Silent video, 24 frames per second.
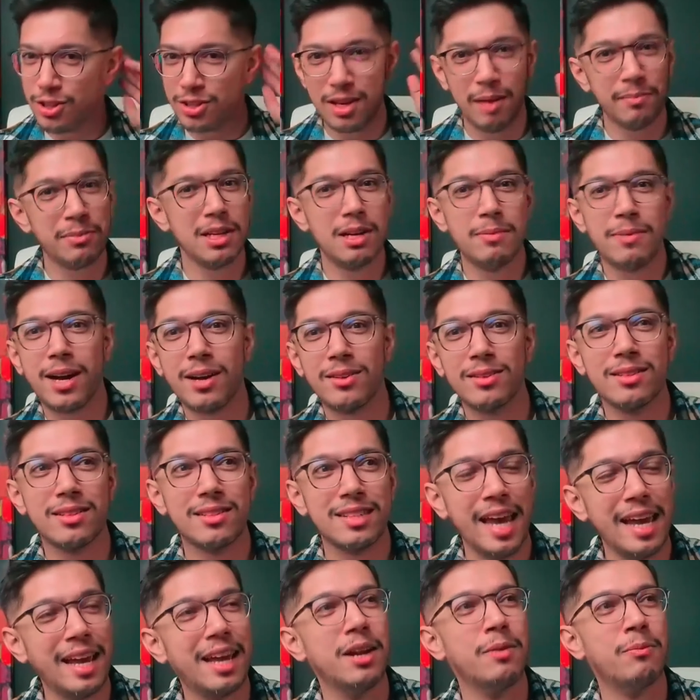Something
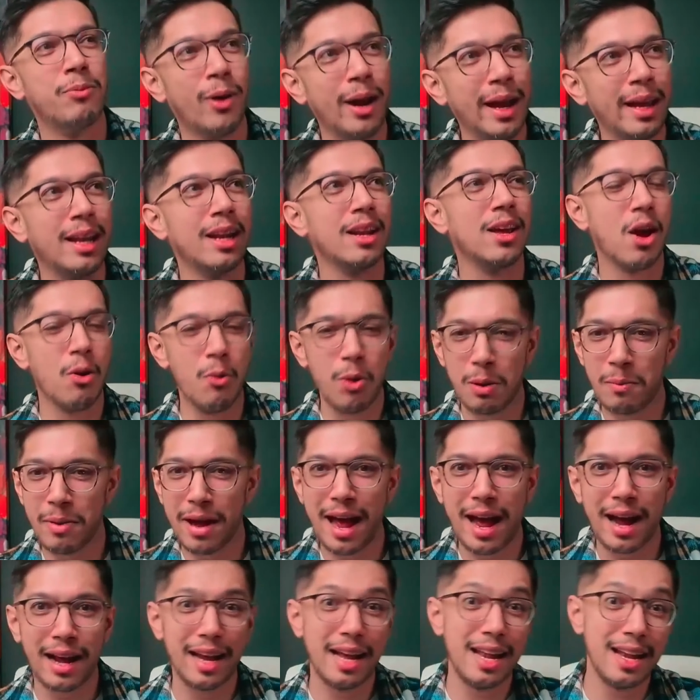about taking a break and going
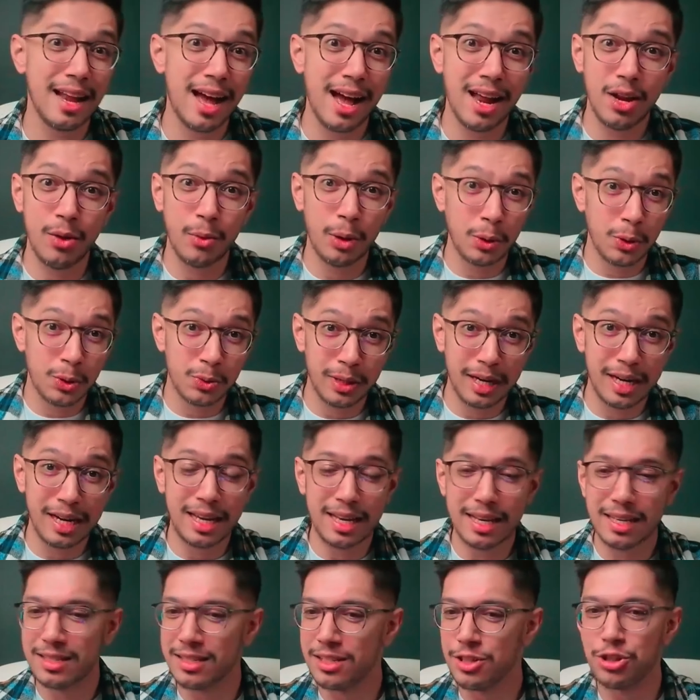back and not knowing which one
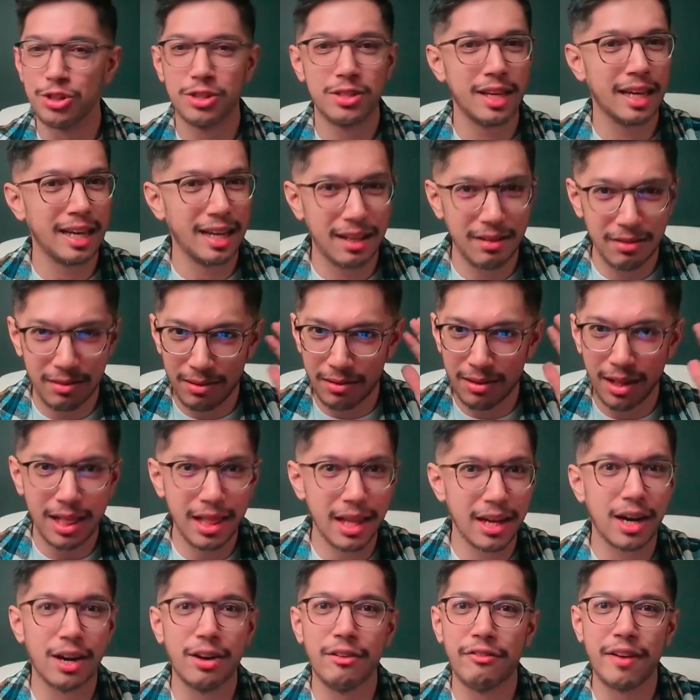it is. It just like
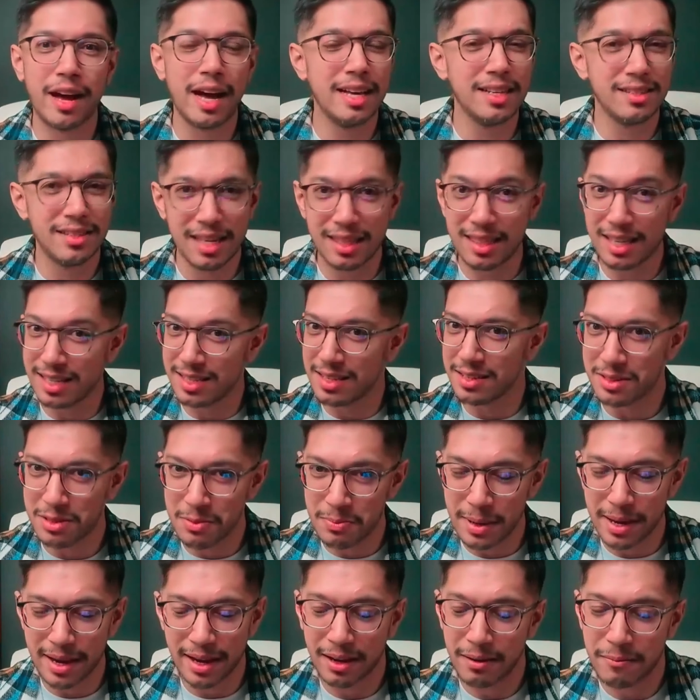clarifies that this
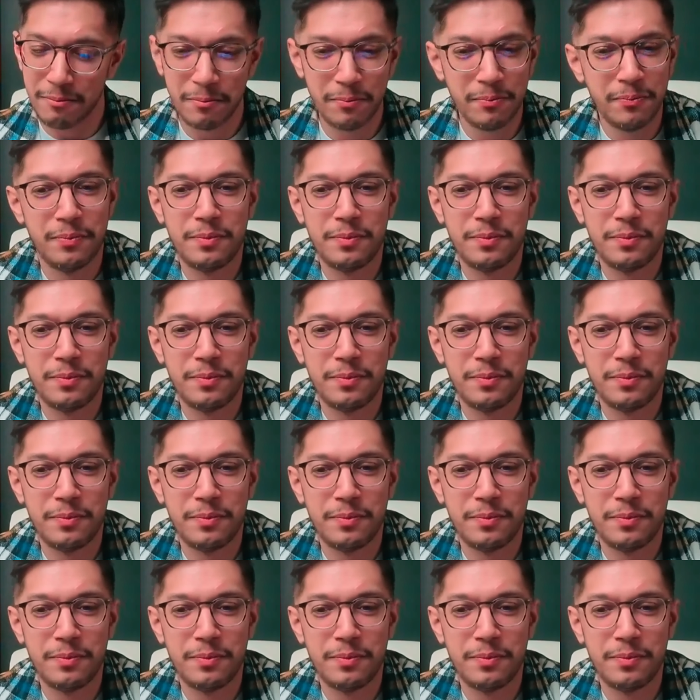is the pick.